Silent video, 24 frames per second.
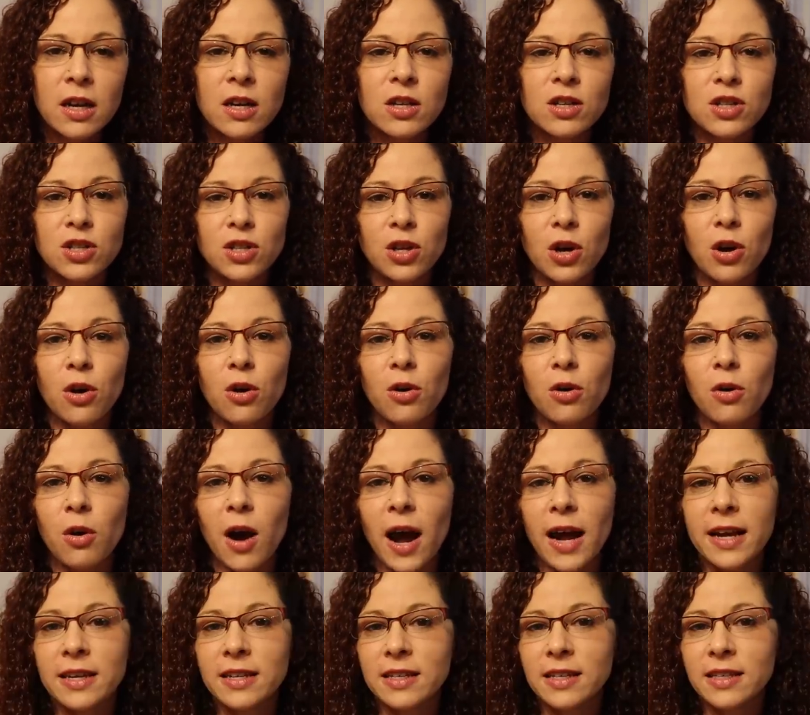So
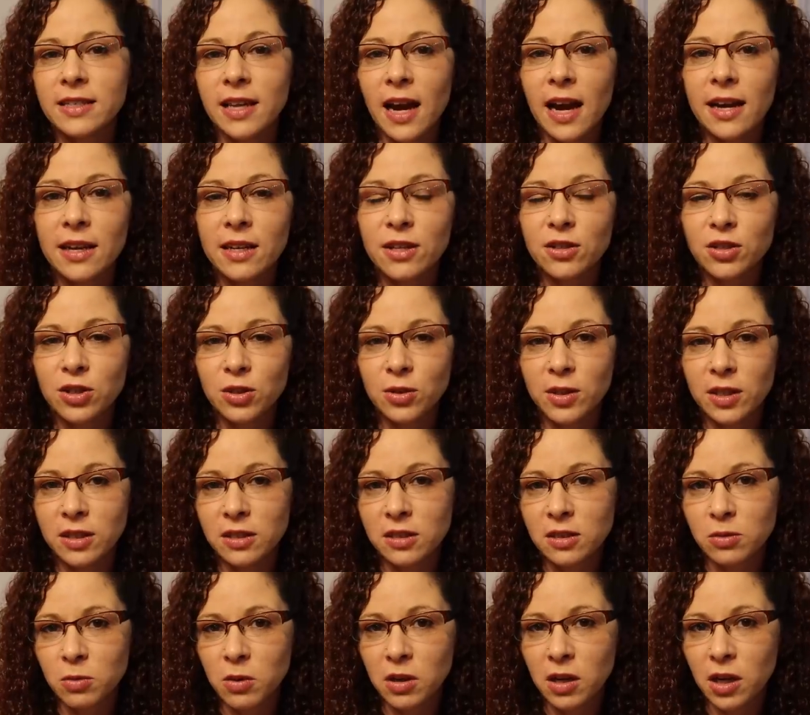I decided to get
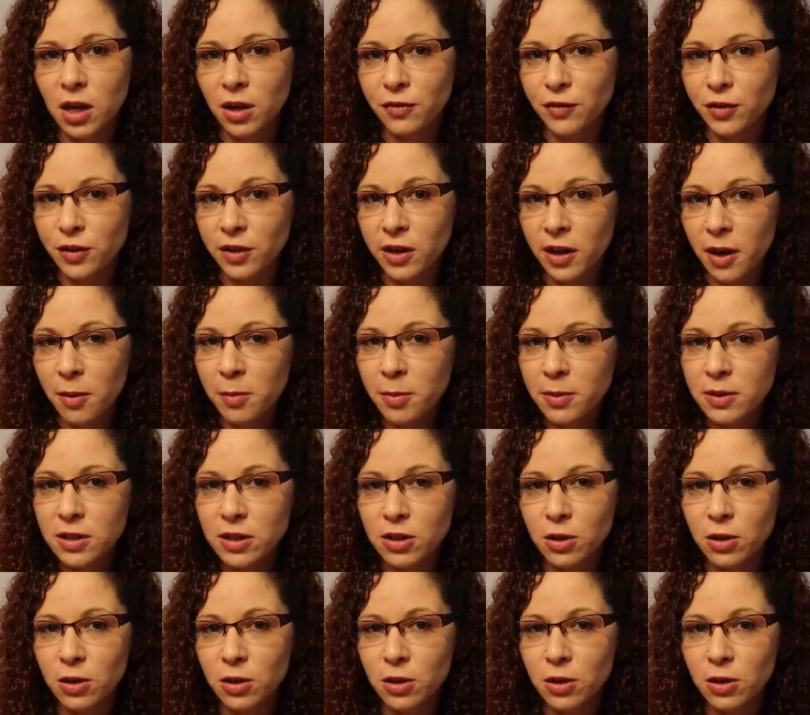this one covered up.